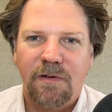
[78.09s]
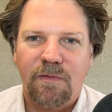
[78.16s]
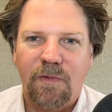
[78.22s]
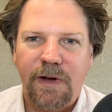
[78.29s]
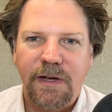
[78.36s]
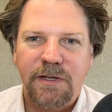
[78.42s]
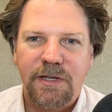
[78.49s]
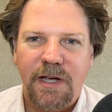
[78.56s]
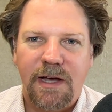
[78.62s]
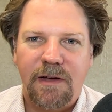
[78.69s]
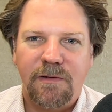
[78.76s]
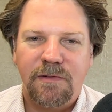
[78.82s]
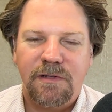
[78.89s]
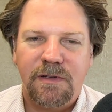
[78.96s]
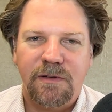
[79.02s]
reach
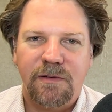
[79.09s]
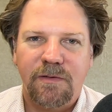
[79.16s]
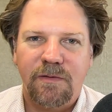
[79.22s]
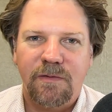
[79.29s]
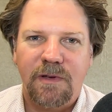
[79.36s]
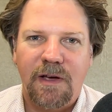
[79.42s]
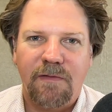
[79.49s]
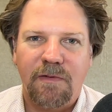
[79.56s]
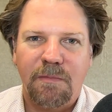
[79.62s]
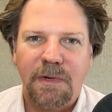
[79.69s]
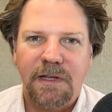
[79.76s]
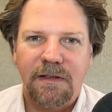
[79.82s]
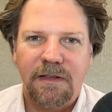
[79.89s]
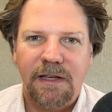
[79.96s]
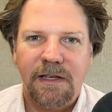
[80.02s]
out to
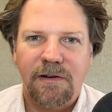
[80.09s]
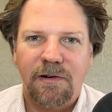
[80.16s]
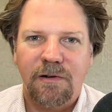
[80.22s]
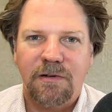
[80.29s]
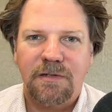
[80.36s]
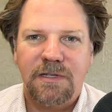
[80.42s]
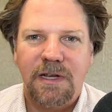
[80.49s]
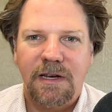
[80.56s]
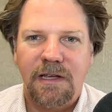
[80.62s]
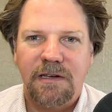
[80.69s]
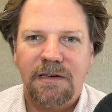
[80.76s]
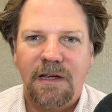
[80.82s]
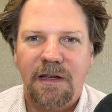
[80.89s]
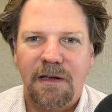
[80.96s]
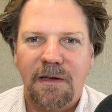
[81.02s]
government leaders
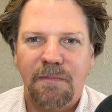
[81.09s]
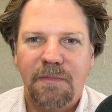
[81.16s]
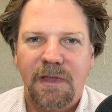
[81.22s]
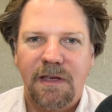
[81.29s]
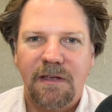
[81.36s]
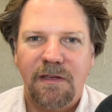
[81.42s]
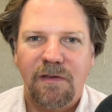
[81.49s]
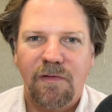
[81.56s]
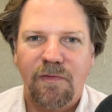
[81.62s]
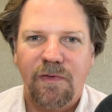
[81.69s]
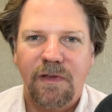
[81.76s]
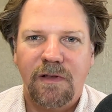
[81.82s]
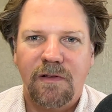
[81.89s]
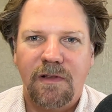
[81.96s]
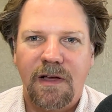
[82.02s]
anytime that you
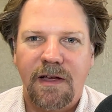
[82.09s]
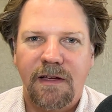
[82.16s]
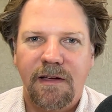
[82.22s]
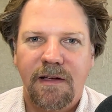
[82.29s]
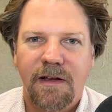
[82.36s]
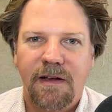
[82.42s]
feel like